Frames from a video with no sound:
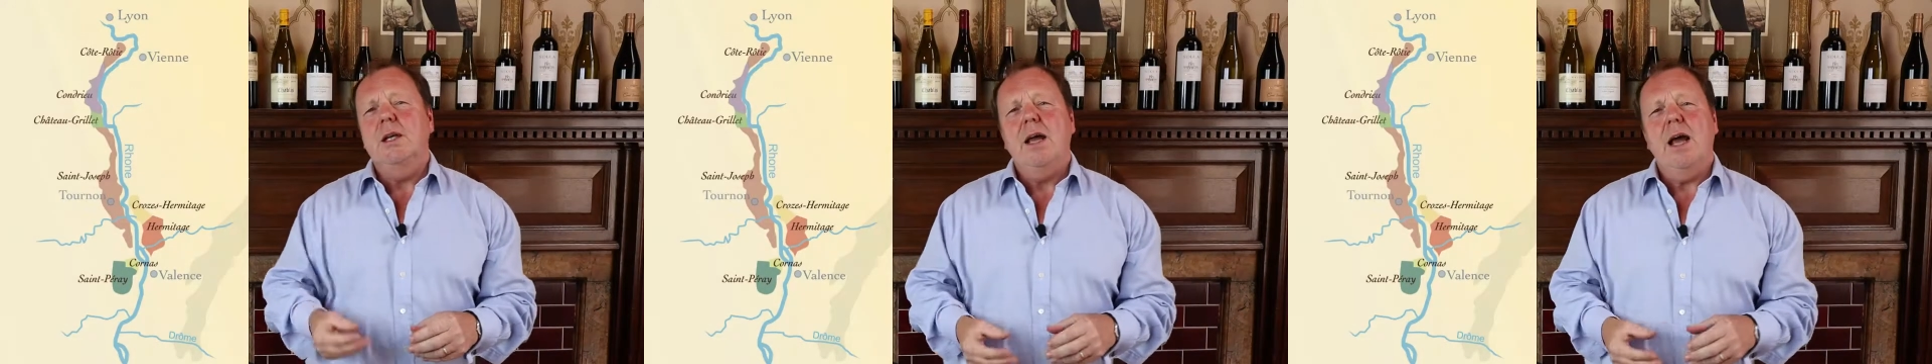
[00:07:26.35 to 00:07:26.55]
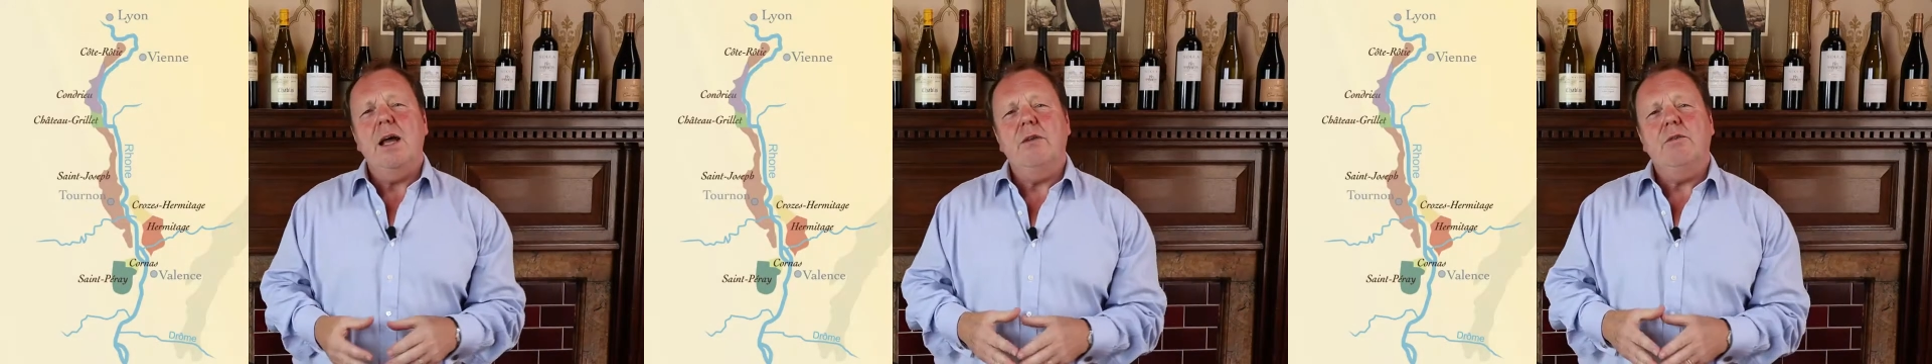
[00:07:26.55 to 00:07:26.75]

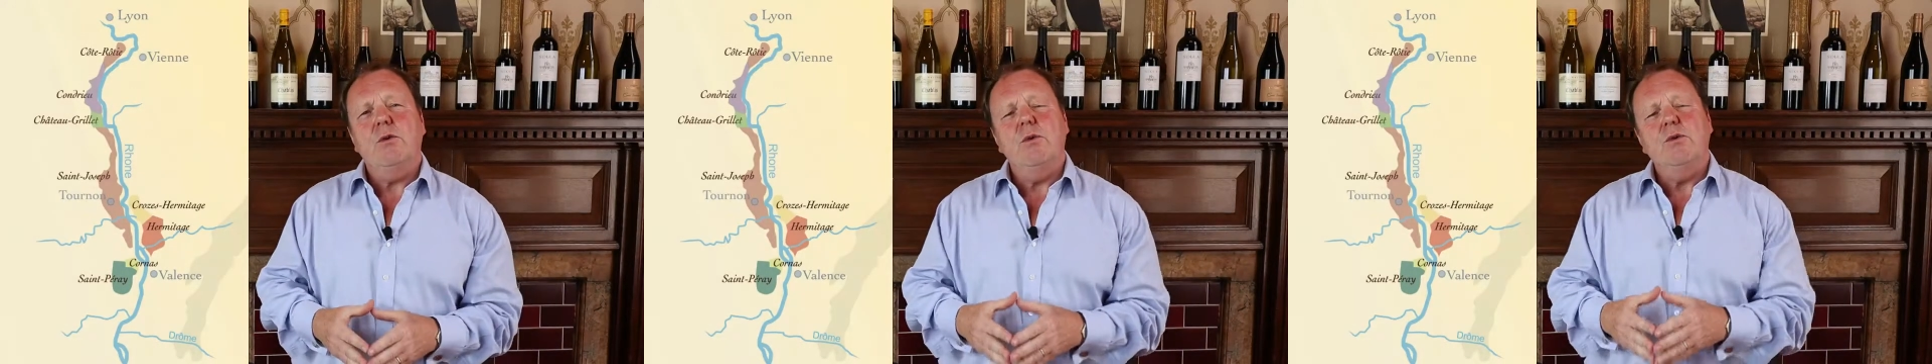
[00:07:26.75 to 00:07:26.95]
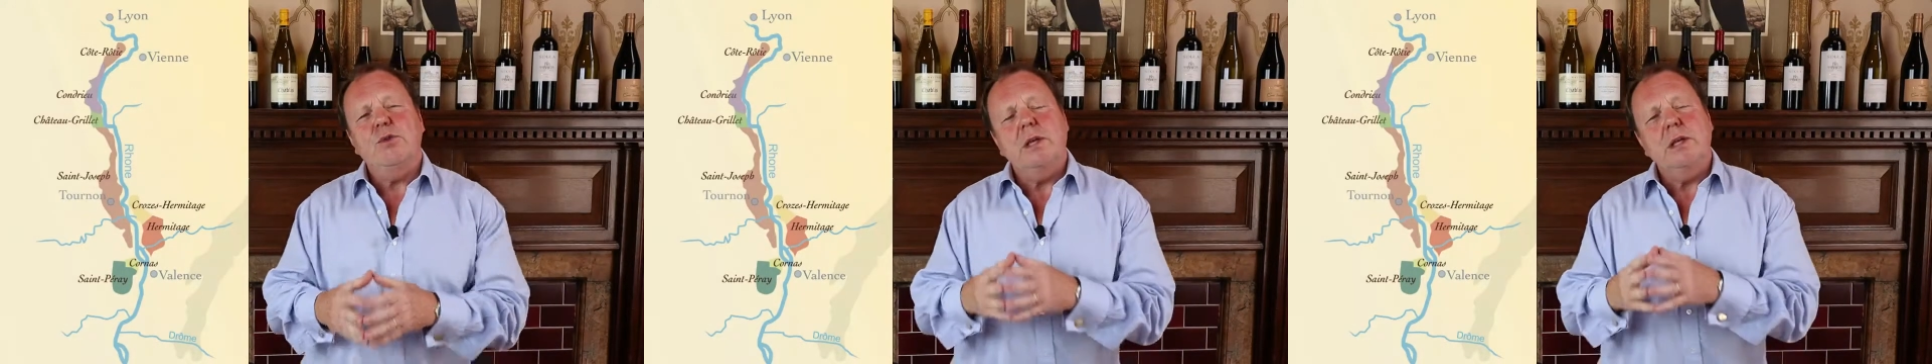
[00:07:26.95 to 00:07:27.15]
and of
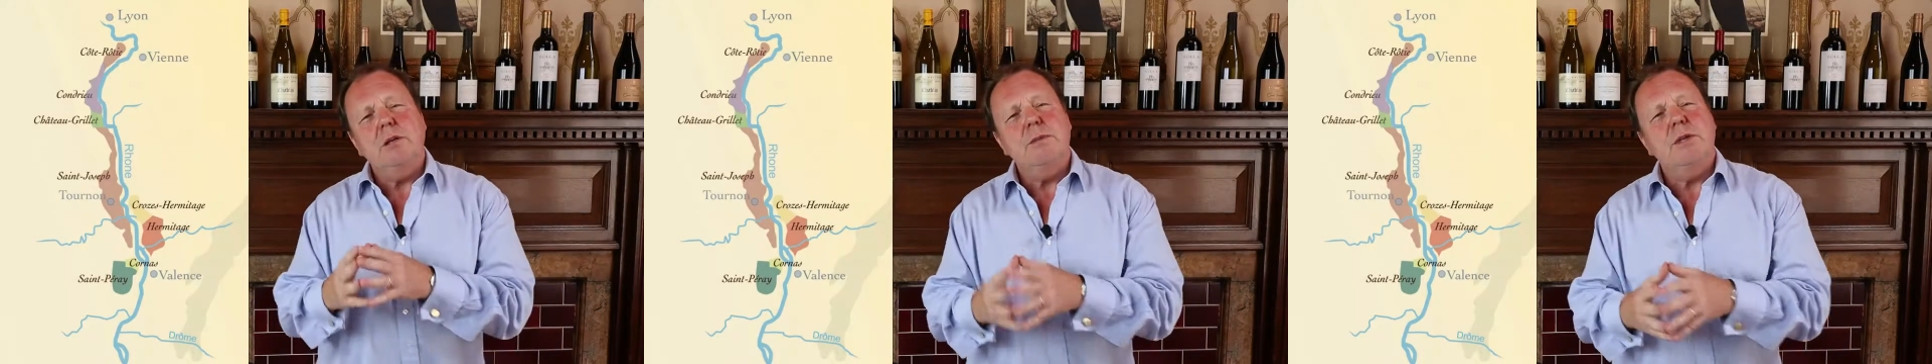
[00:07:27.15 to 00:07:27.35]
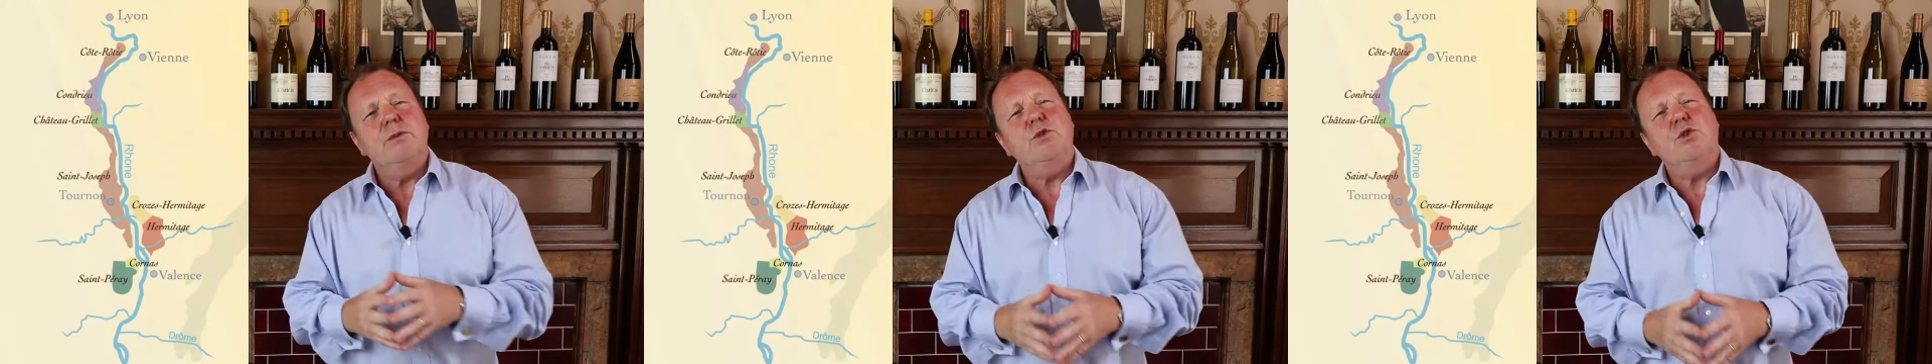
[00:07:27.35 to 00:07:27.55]
course a little
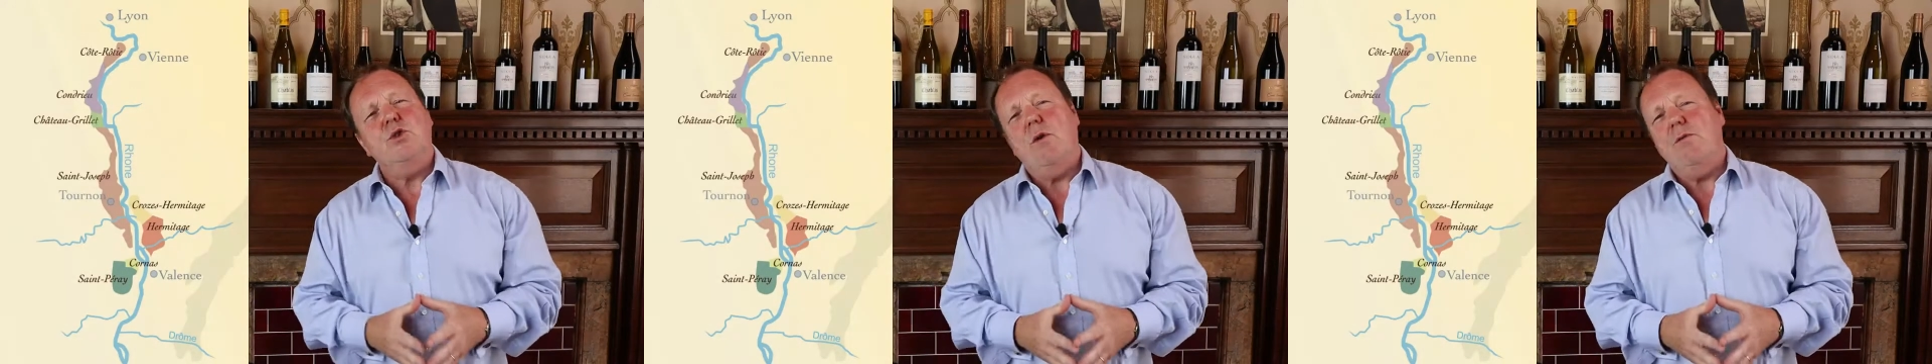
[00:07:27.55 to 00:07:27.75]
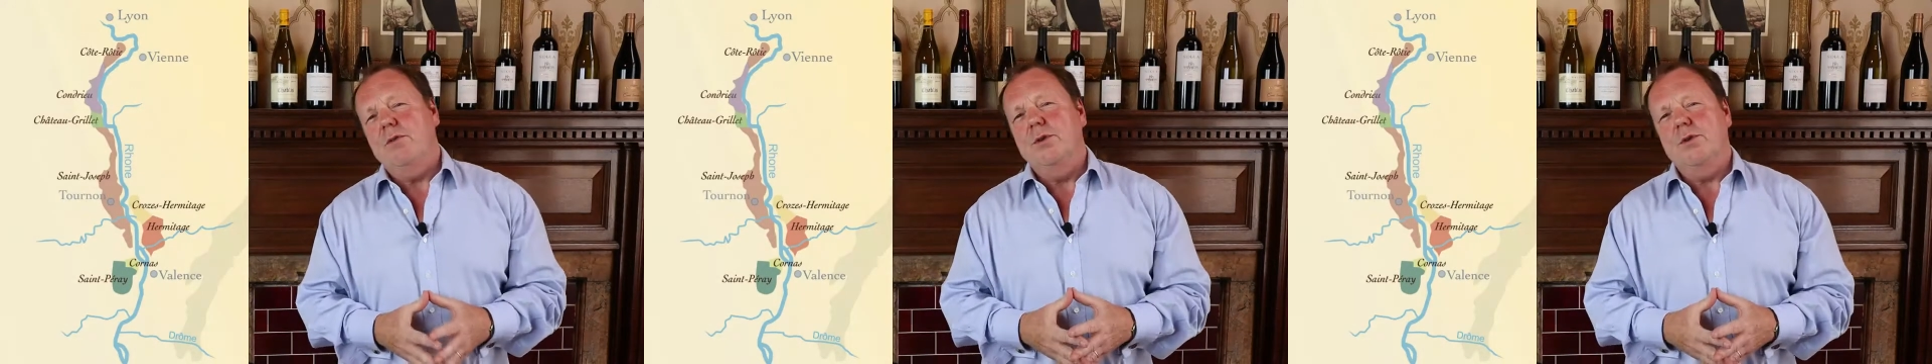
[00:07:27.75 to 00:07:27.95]
bit of
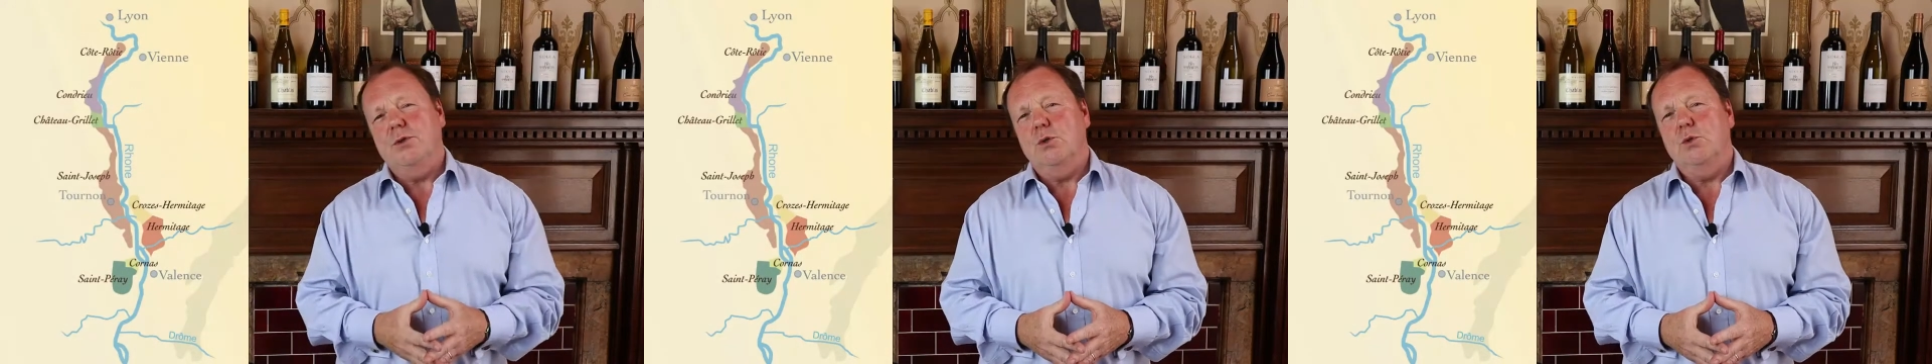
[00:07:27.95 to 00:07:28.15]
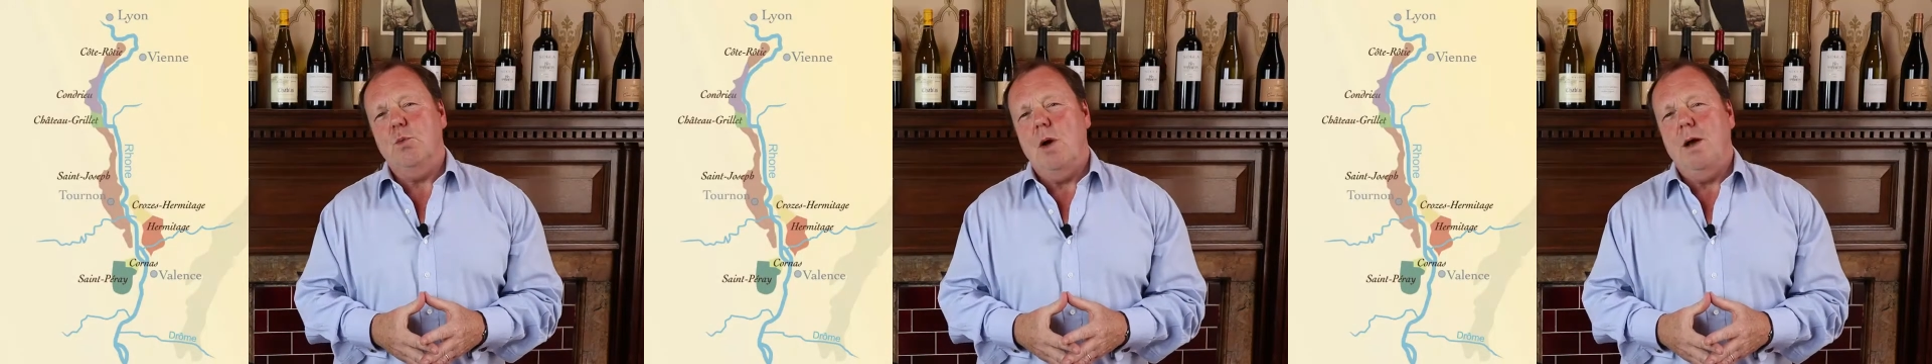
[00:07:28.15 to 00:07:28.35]
softness
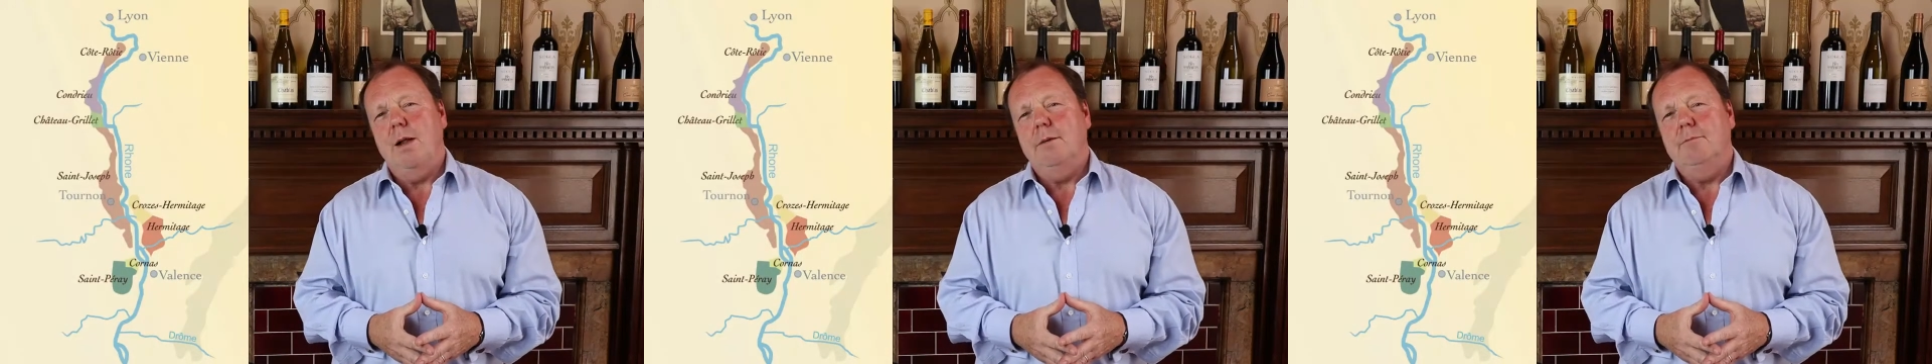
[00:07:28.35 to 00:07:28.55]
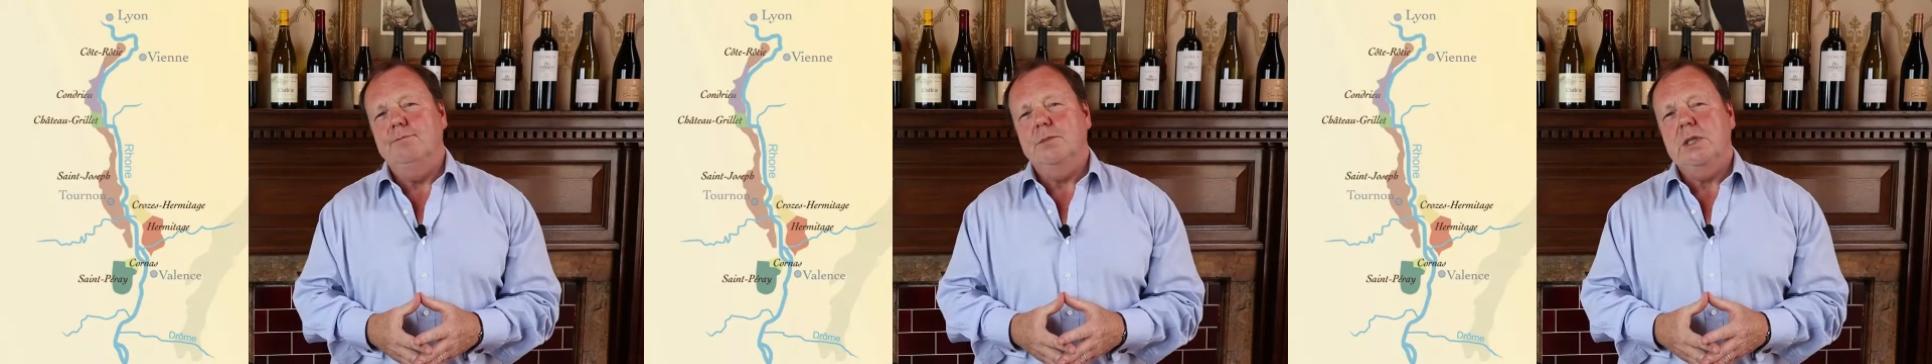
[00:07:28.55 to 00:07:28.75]
as well.